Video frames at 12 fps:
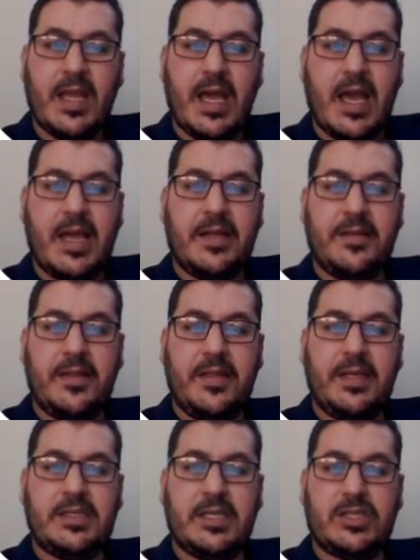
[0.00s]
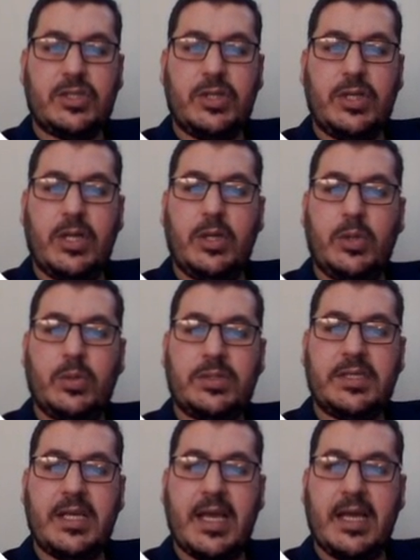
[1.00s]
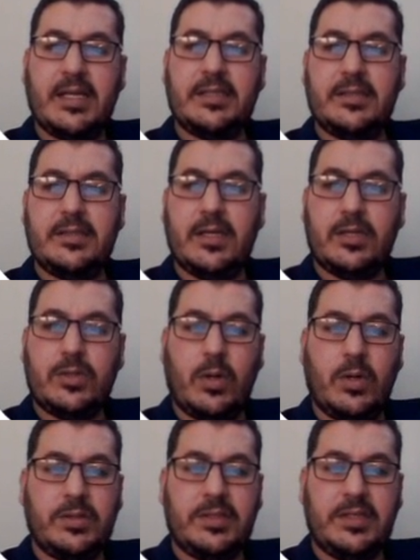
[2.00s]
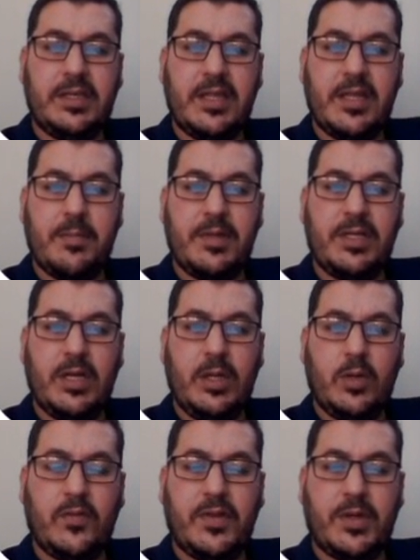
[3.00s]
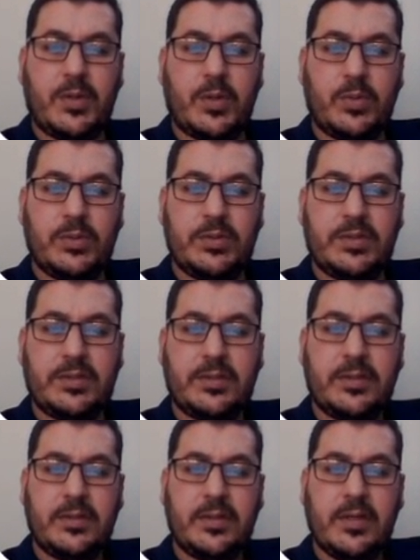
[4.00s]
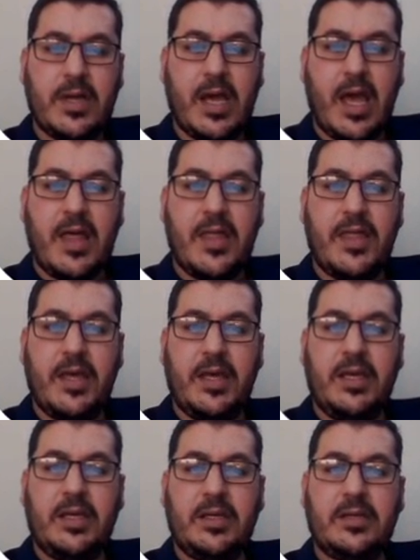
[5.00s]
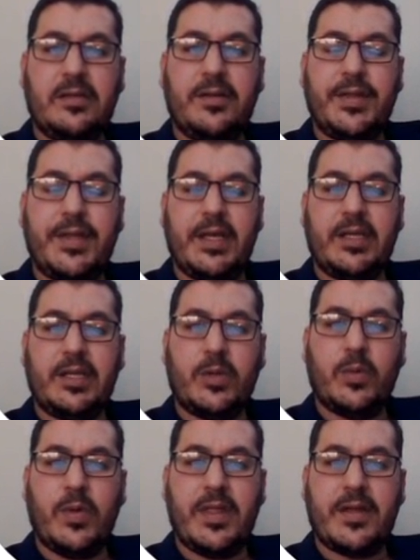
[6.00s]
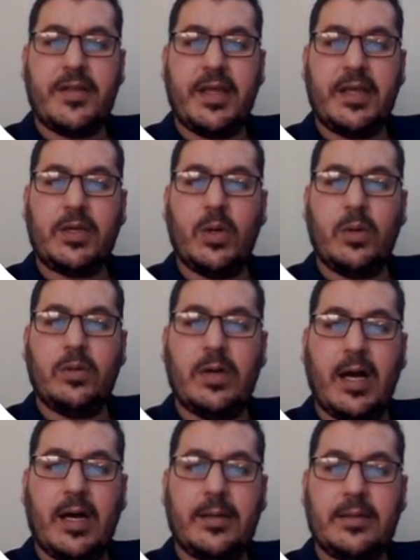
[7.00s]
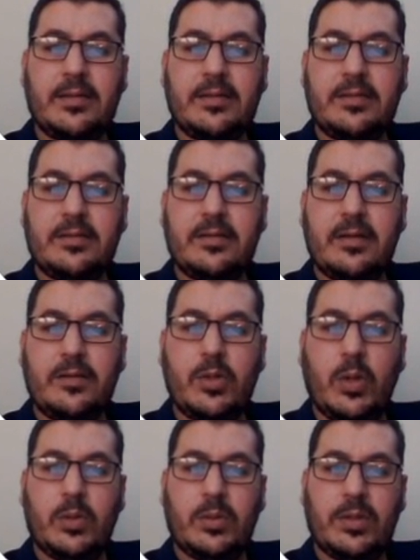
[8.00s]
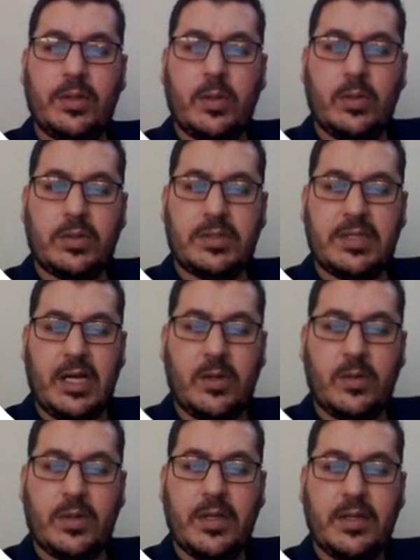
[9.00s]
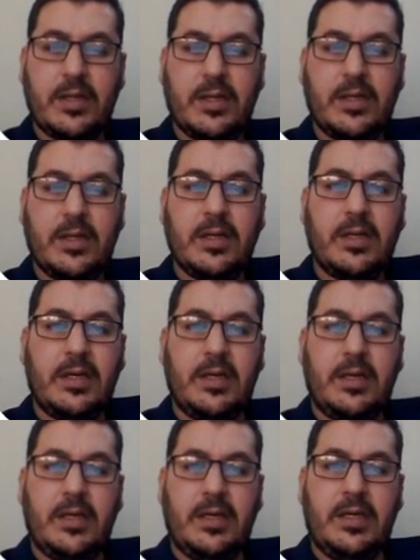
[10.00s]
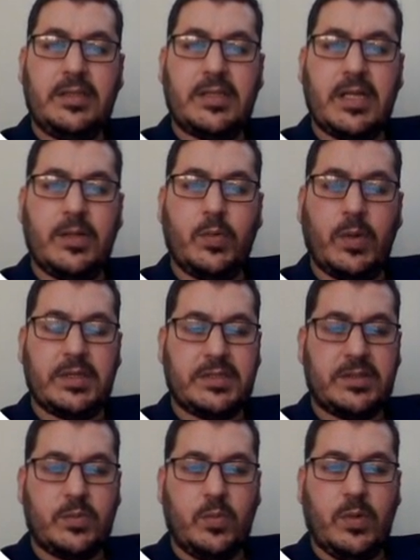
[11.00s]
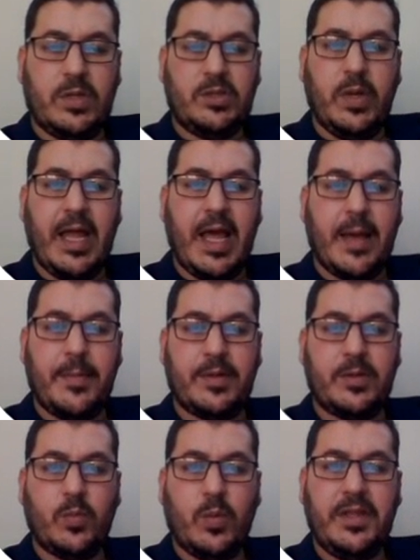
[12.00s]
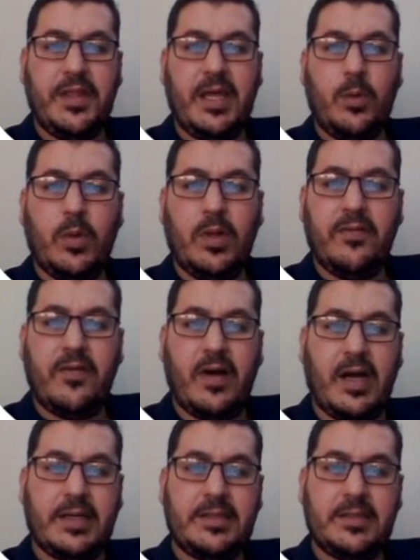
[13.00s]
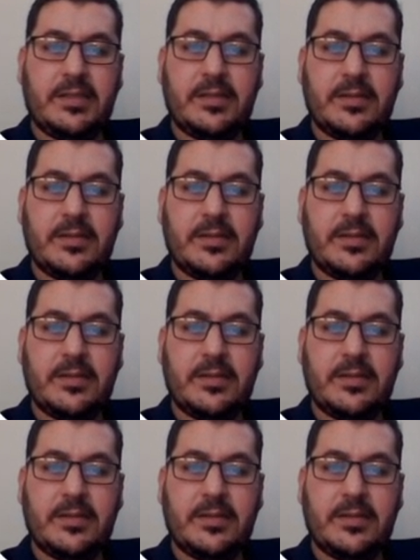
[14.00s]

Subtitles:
And this is Lucy and Tony in the middle of the road, and they think whether they go north or south, east and west. What will happen? What they will find?